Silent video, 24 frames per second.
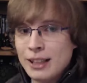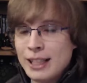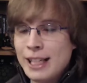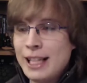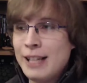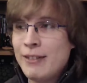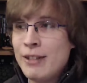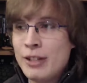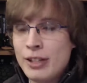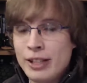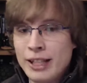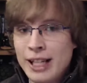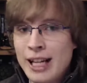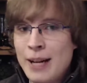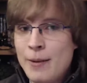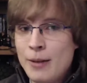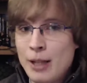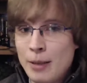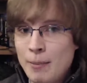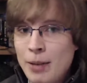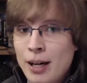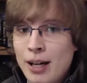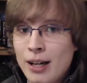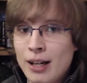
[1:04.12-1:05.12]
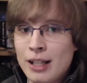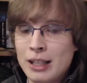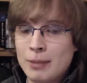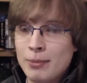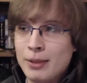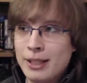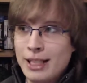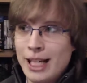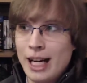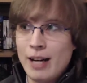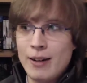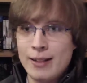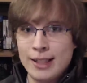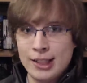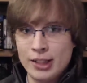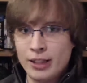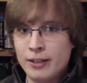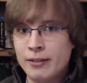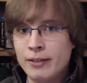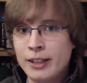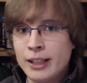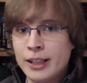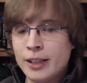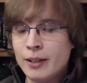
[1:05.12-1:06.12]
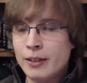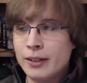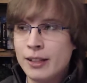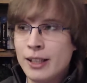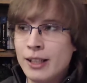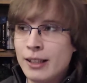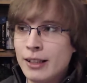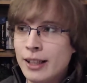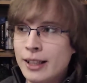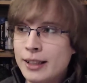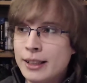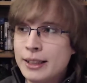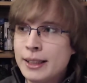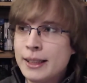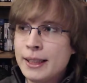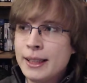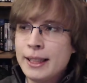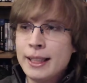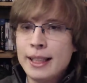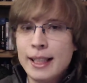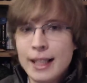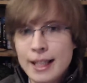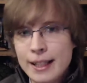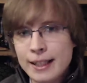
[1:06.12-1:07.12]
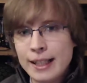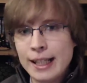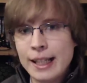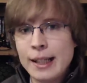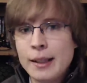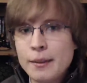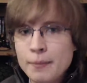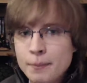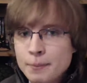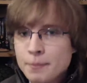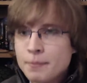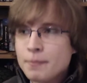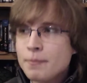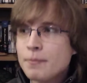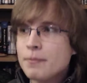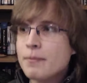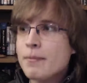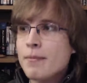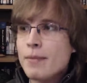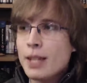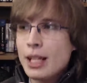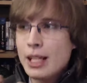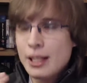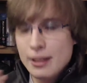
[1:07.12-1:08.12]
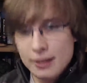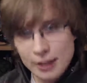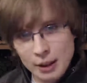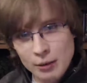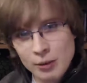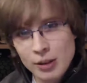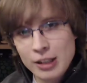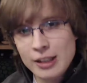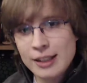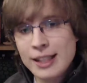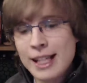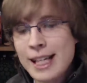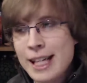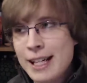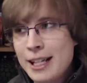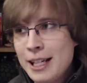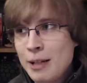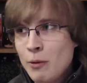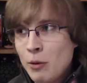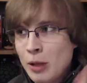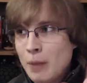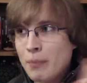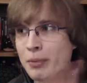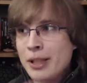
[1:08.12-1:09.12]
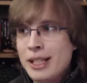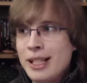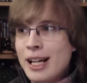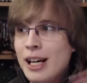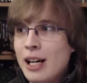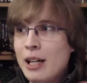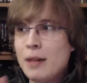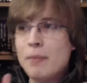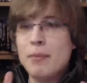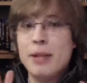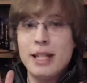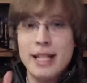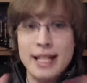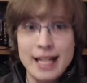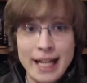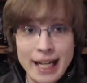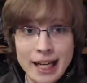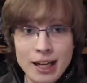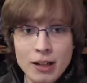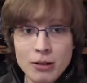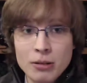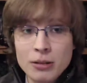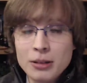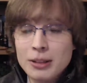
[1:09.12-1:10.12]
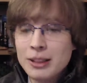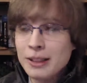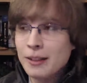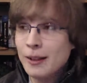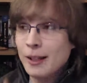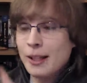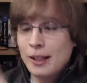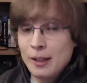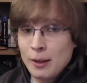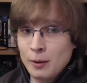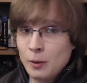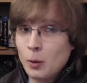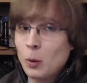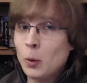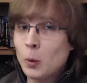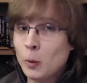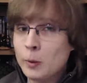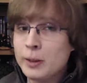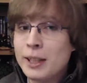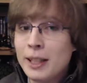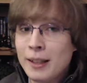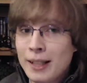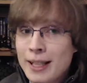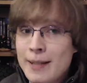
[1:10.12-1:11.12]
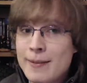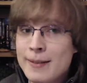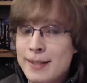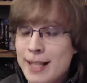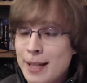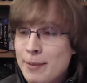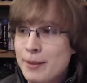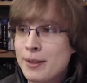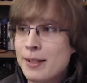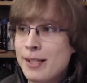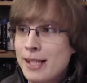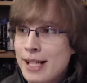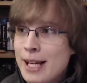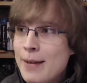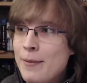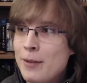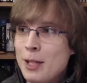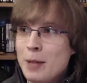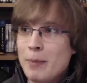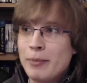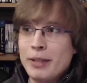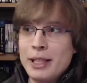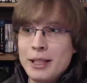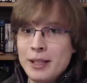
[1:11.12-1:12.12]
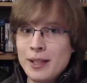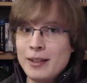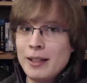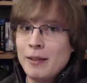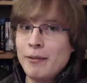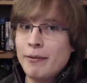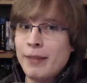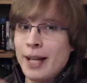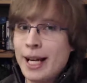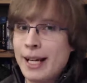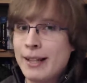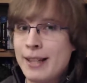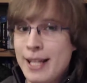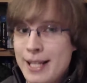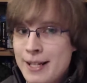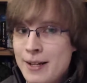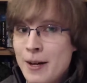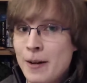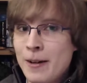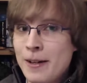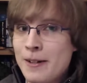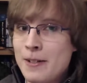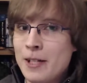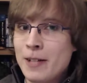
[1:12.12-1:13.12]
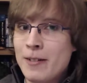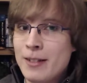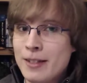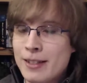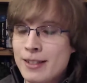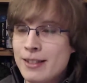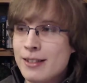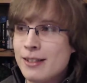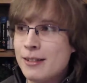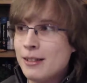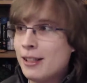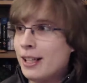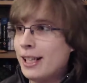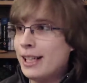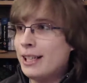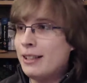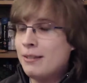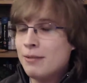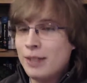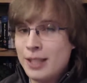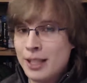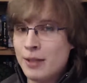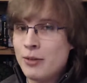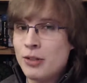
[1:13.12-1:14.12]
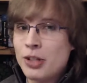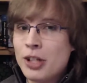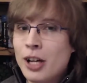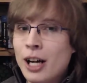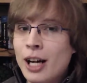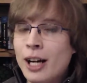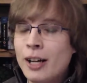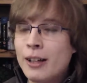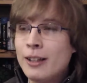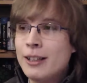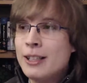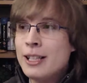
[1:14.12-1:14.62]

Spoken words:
in the past, but now it's actually Riku. It's kind of like, okay, do you want to say, you want to bring that up now? Like, of all times in episode 11, you bring up the fact they know each other since, like, when they were